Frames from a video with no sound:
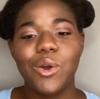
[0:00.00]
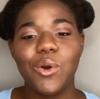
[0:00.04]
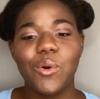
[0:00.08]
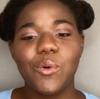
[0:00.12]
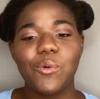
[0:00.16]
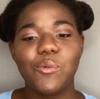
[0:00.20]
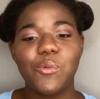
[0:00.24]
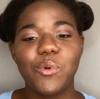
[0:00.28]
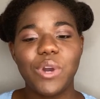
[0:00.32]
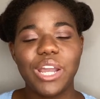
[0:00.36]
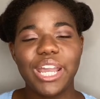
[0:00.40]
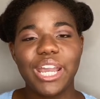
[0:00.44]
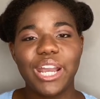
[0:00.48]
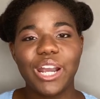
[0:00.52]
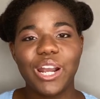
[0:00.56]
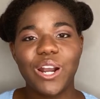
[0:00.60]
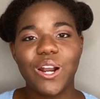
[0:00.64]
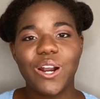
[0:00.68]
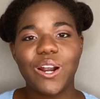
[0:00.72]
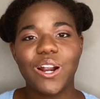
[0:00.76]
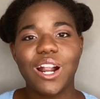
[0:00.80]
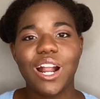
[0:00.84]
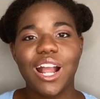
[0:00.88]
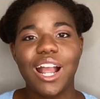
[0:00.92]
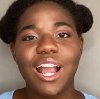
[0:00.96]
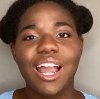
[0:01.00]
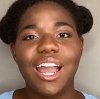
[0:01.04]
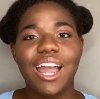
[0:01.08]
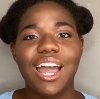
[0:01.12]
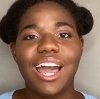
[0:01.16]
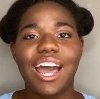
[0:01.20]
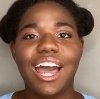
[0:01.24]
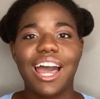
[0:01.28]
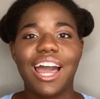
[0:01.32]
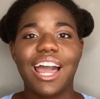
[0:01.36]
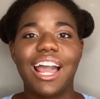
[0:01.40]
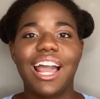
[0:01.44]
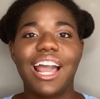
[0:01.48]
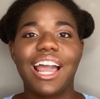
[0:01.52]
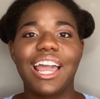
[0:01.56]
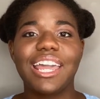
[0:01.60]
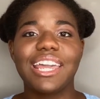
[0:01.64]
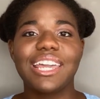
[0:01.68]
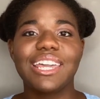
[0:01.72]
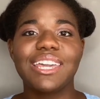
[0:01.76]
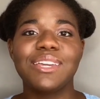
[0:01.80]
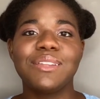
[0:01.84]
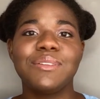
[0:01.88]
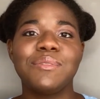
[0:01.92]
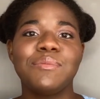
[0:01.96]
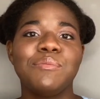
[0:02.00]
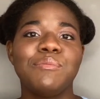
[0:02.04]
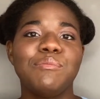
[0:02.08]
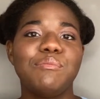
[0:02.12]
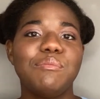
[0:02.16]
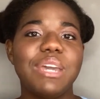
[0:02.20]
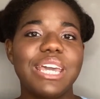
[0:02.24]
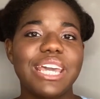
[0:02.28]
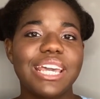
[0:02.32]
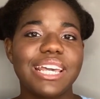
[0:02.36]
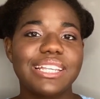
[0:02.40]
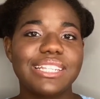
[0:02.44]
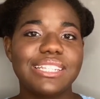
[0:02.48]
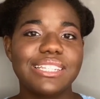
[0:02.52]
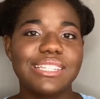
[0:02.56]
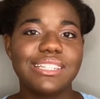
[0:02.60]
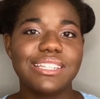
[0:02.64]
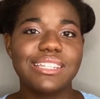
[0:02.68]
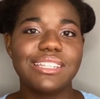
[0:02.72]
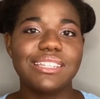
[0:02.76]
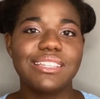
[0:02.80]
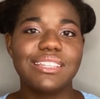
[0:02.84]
where I can mix